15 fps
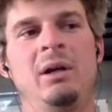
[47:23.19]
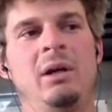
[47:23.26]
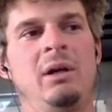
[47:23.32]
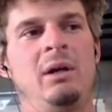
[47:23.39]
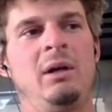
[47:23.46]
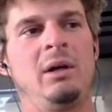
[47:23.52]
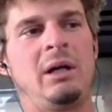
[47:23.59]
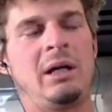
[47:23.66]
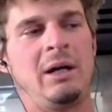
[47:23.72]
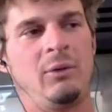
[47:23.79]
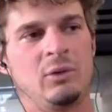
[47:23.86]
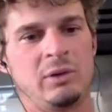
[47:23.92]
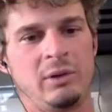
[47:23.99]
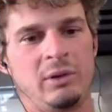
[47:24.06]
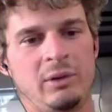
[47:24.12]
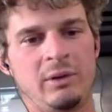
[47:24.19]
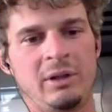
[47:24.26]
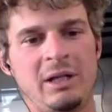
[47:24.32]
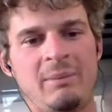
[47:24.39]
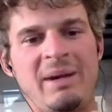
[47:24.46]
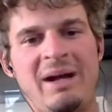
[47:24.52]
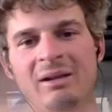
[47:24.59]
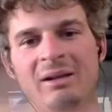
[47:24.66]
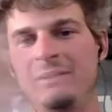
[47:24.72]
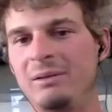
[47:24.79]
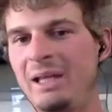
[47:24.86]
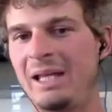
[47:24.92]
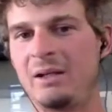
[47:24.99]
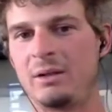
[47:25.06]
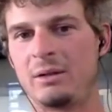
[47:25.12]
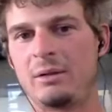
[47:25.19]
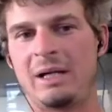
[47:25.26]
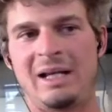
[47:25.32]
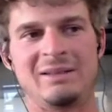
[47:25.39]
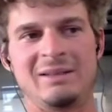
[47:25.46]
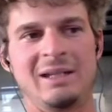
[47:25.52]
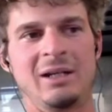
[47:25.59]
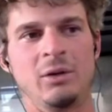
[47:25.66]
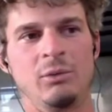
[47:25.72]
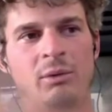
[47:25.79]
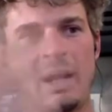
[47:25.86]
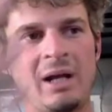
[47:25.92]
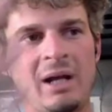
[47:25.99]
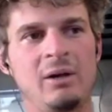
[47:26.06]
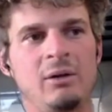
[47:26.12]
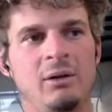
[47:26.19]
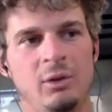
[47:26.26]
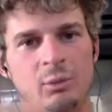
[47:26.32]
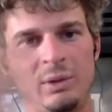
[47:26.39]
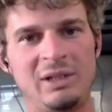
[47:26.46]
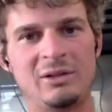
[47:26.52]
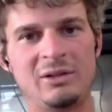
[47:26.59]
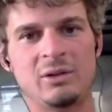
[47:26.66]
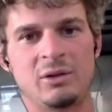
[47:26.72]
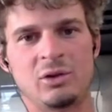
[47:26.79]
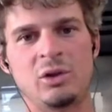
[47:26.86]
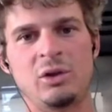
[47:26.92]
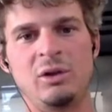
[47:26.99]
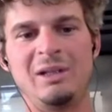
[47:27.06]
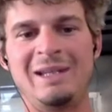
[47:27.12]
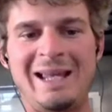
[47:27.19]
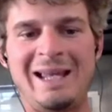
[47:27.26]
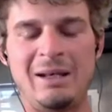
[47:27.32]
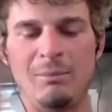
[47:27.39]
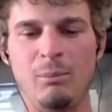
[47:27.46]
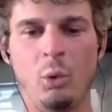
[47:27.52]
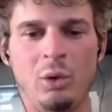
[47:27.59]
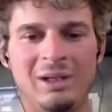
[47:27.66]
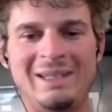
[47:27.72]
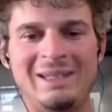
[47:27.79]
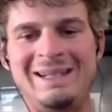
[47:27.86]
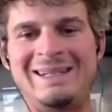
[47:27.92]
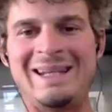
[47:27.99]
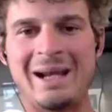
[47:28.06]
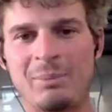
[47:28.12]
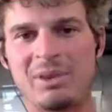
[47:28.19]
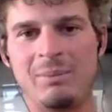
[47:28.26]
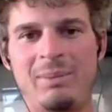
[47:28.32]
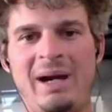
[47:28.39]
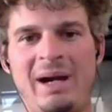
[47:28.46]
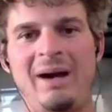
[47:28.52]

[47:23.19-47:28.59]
and I was learning about it later as like a writer and a researcher and getting more into depth about it.